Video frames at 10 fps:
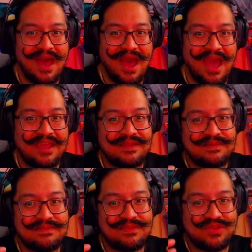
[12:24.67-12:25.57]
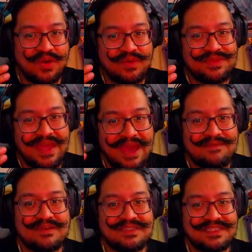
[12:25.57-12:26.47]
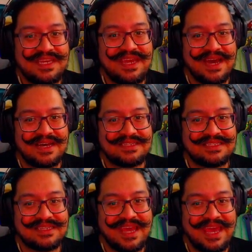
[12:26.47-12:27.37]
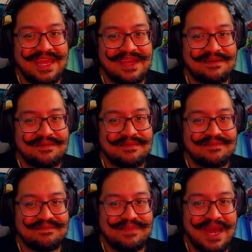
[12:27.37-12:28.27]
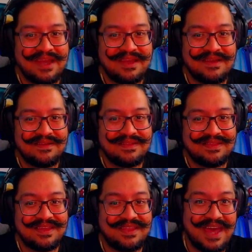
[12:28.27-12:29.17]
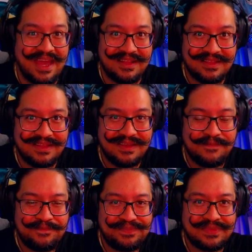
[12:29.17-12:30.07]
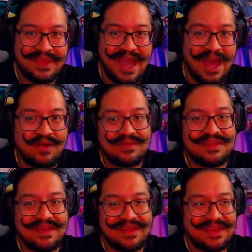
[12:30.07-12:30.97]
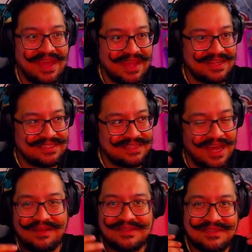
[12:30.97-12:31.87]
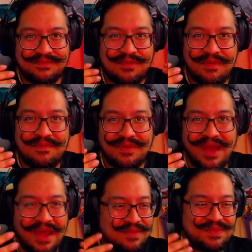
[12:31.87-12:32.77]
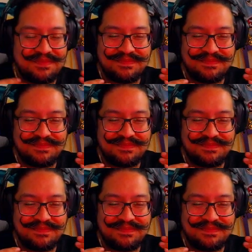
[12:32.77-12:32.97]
I don't ever see us getting back to that. I don't get us I don't remember I don't